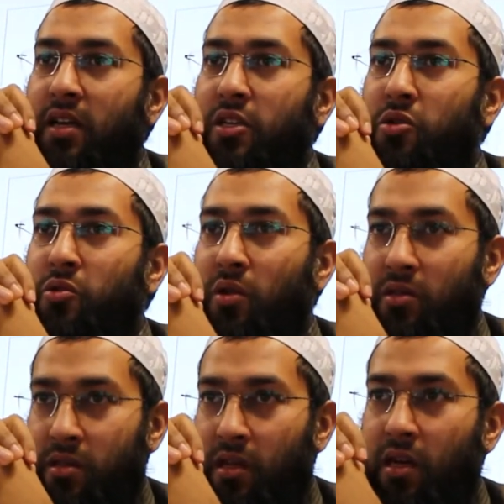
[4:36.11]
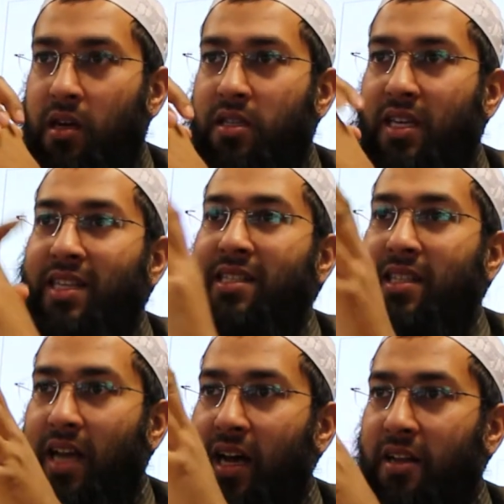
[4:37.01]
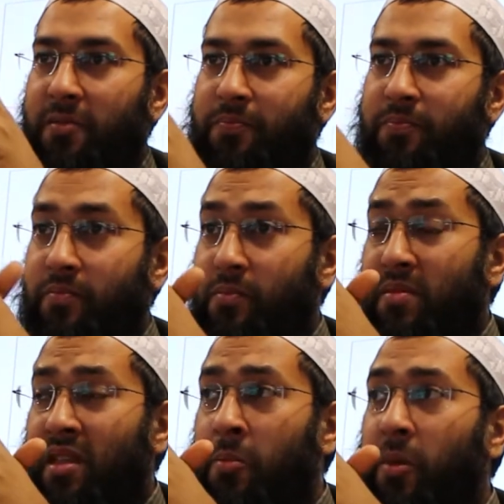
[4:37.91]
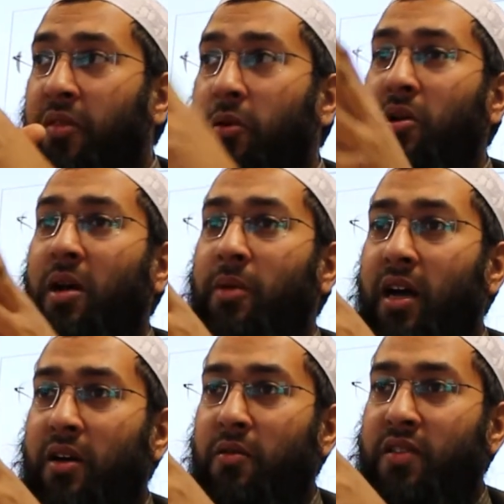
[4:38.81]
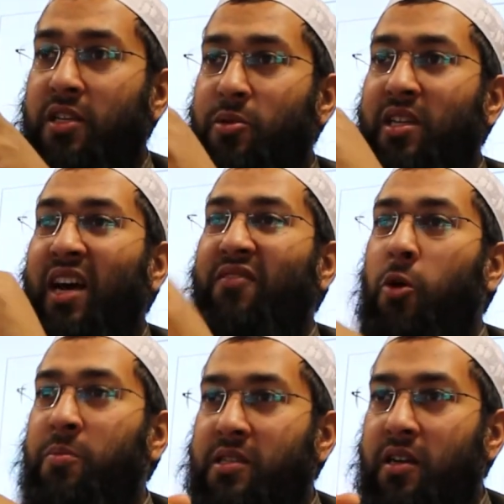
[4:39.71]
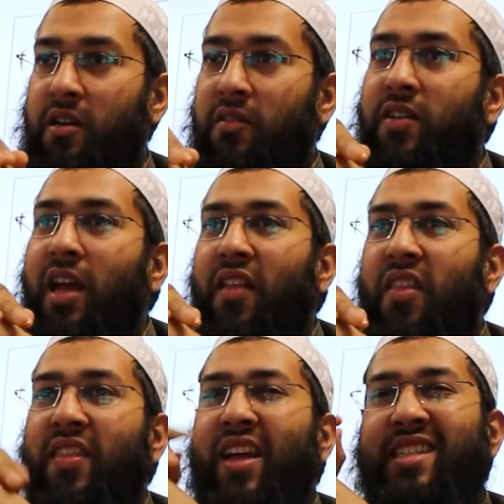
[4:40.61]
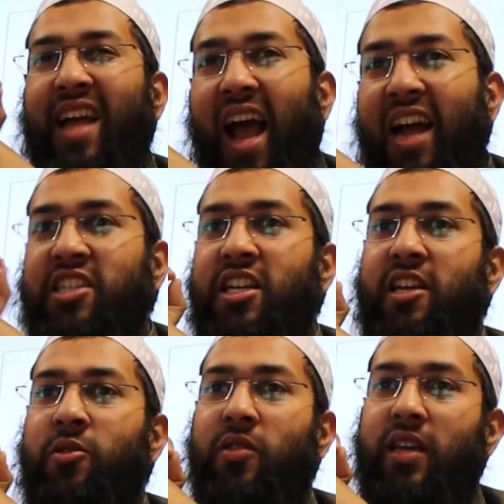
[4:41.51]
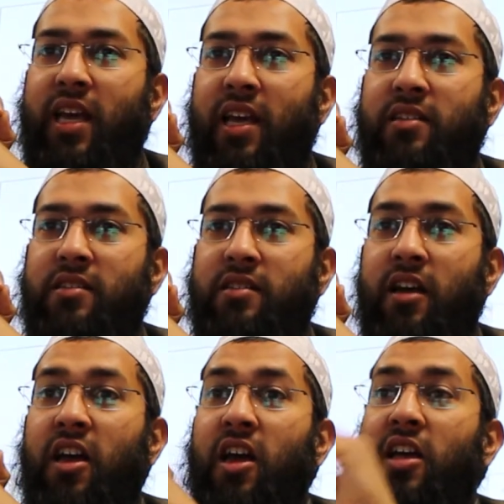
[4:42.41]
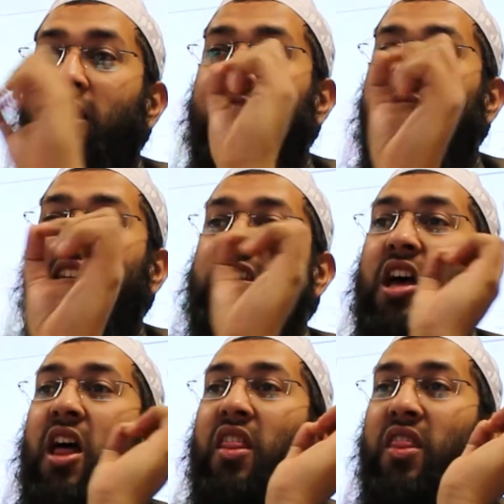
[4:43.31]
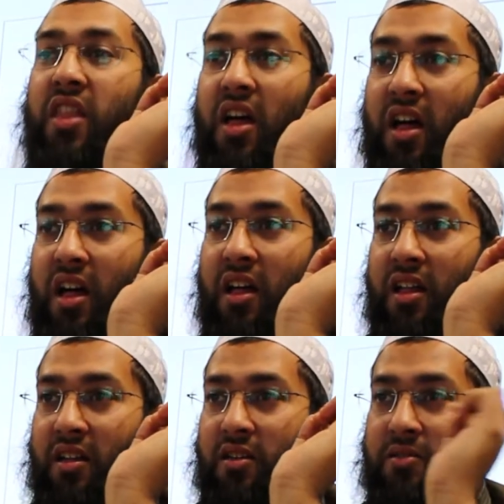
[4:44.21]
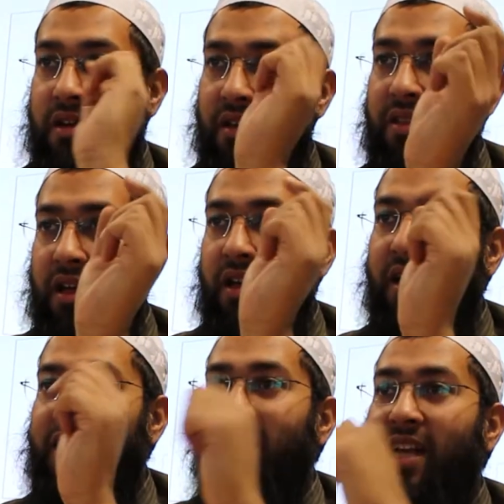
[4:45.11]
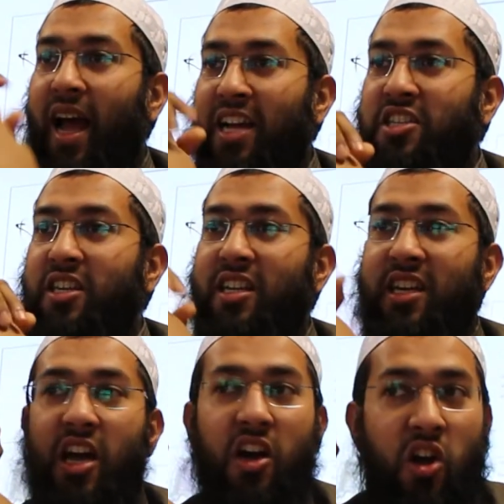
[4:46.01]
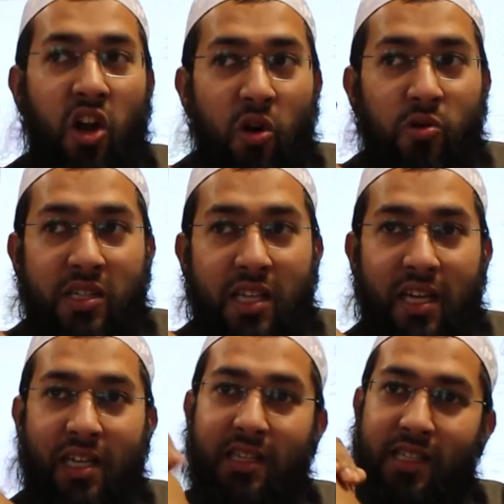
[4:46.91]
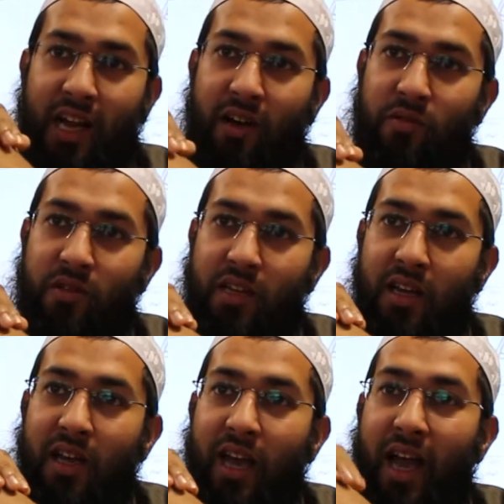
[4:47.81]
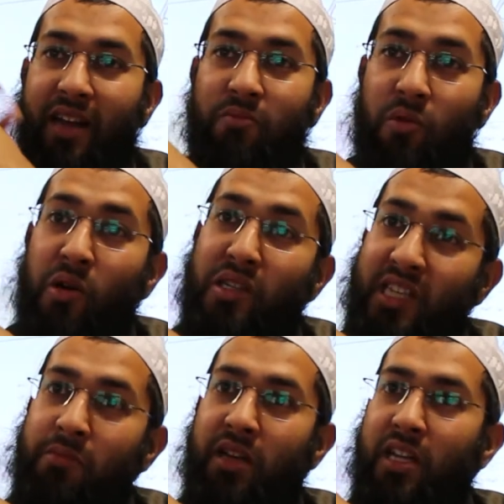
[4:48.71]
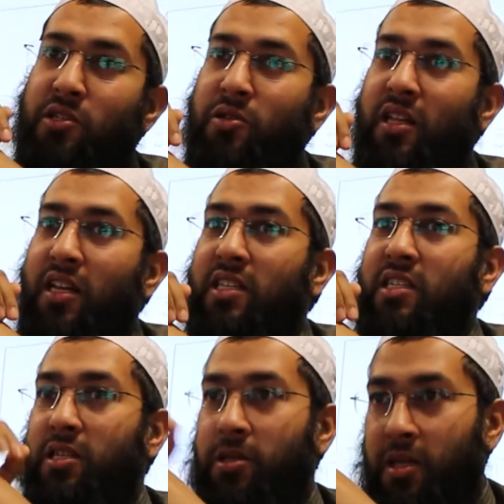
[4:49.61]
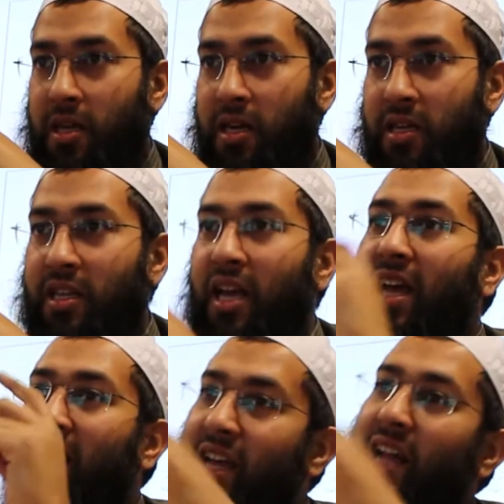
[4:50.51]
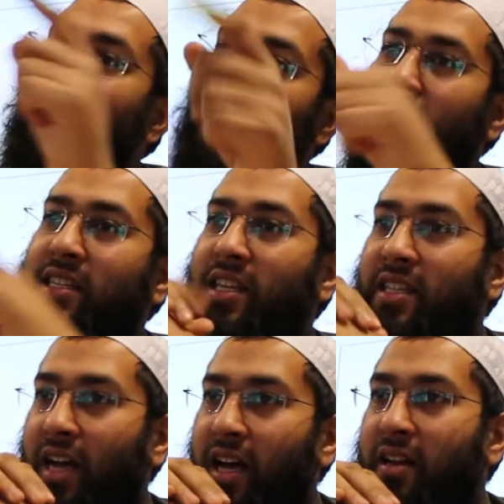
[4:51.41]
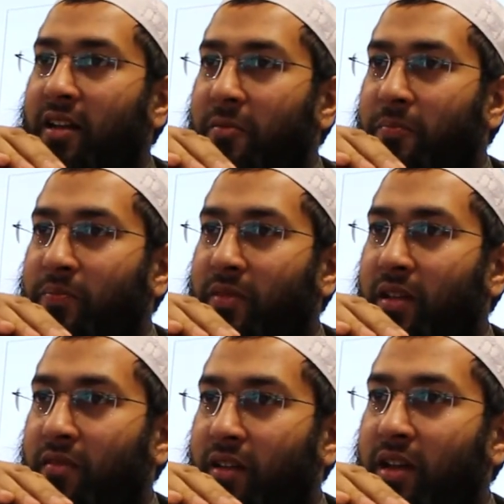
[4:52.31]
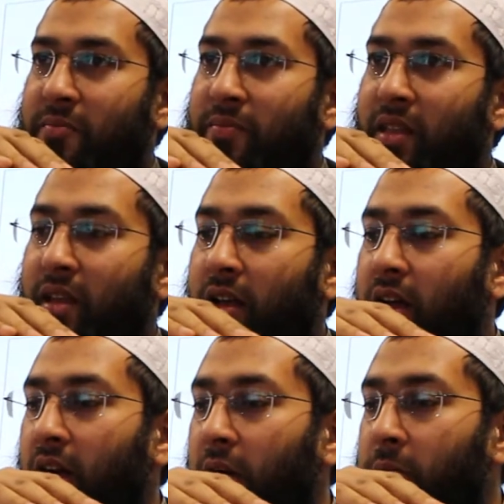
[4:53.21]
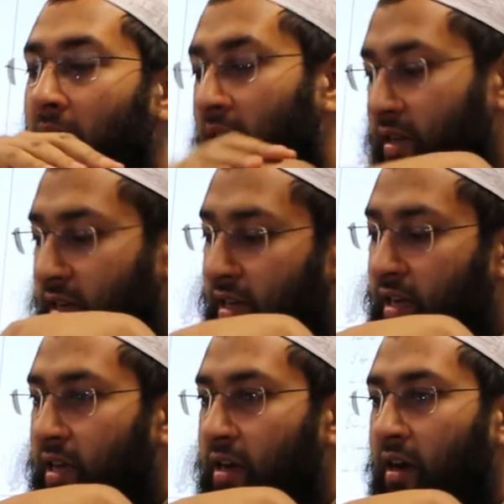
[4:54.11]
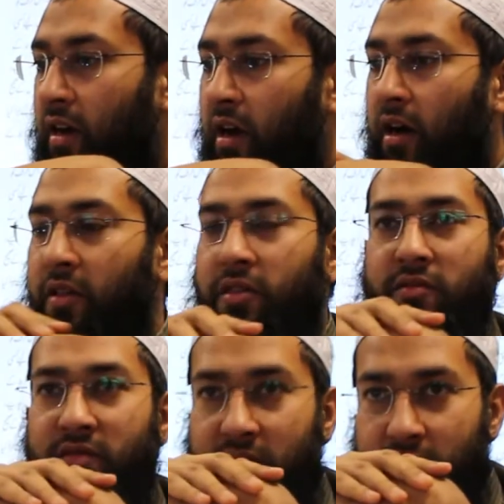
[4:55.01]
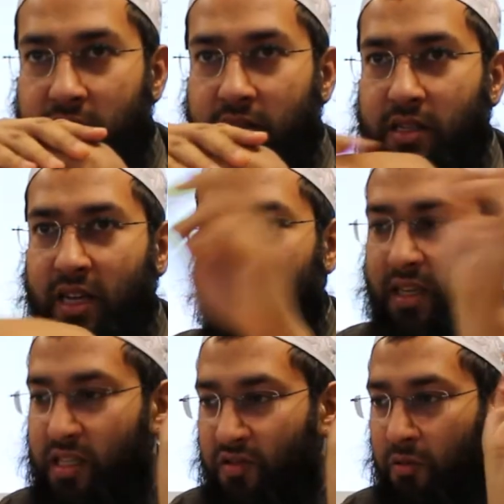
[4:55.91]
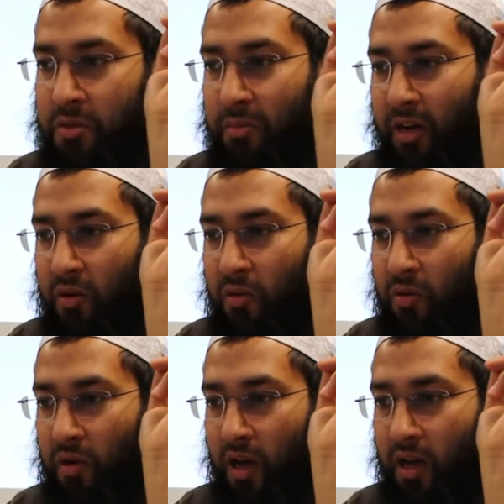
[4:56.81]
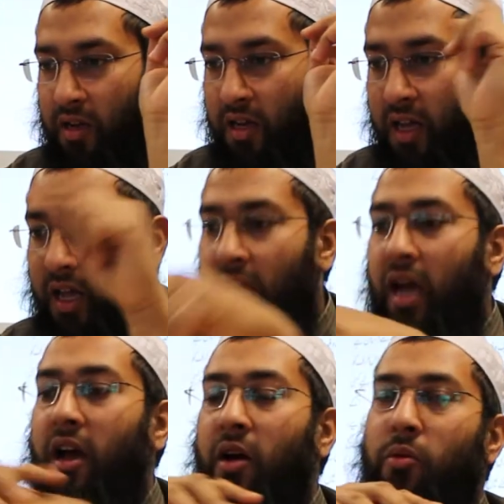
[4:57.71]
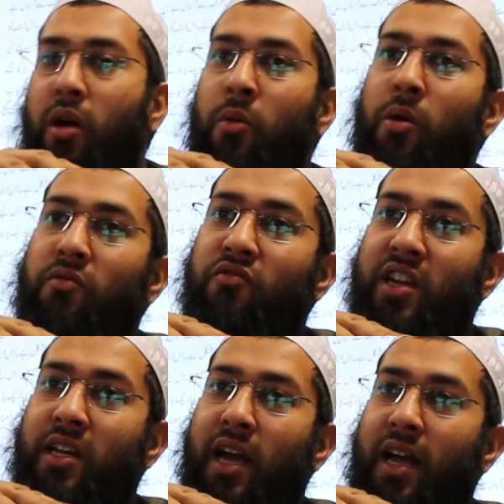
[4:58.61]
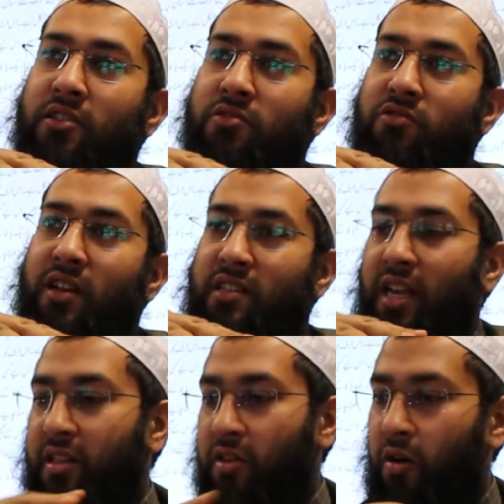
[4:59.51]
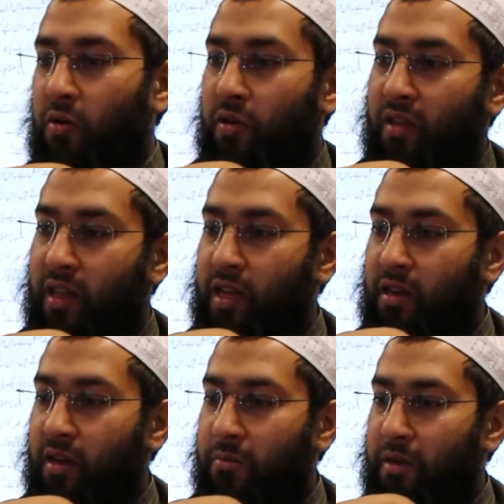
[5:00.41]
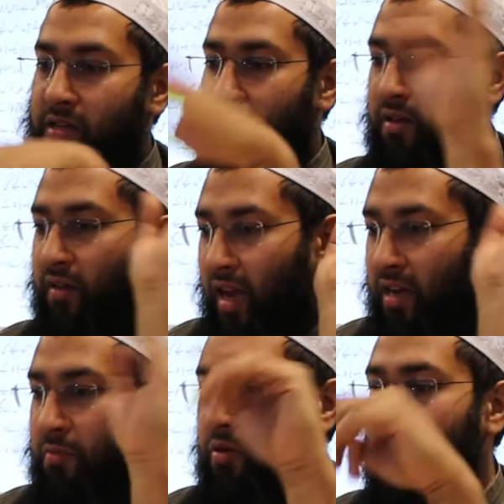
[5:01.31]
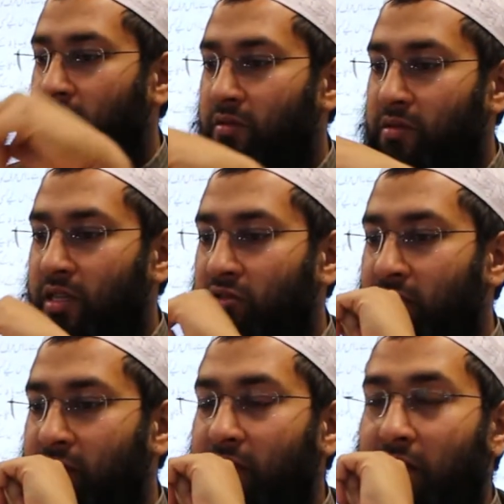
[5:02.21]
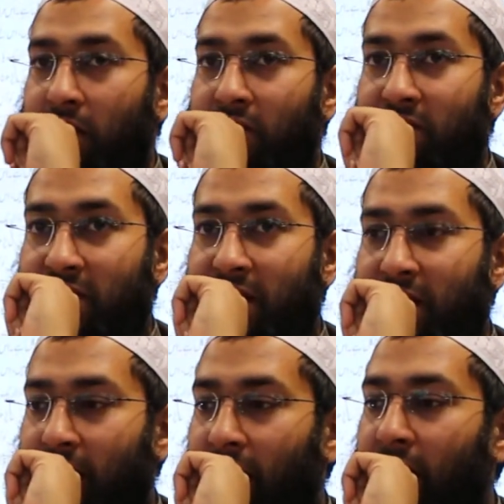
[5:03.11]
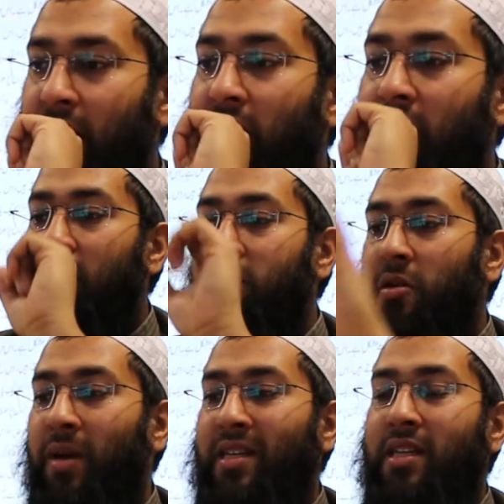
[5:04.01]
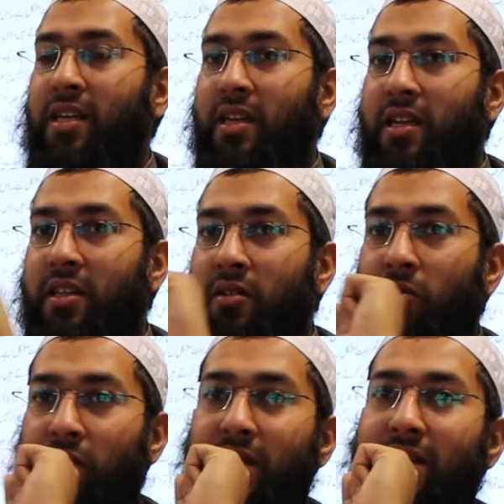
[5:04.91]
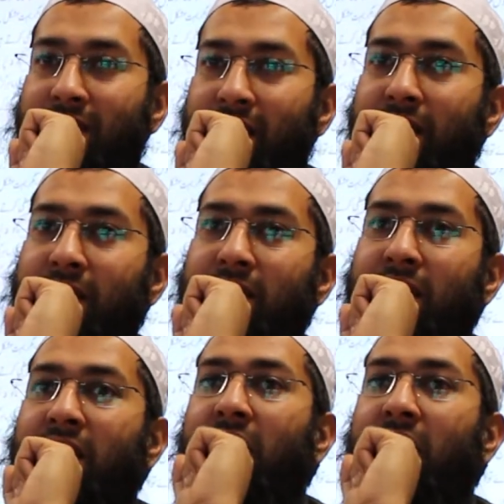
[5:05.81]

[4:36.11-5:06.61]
to daad is dal. But the ulama of tajweed have observed that that's actually not the case. The letter dha, ta, is actually closer in sound and more similar to the letter daad than the letter dal, right? And here are the reasons. Again, this is from Jamal al-Quran, I won't read and translate the whole thing, but anybody who's interested can read that. So basically, the author says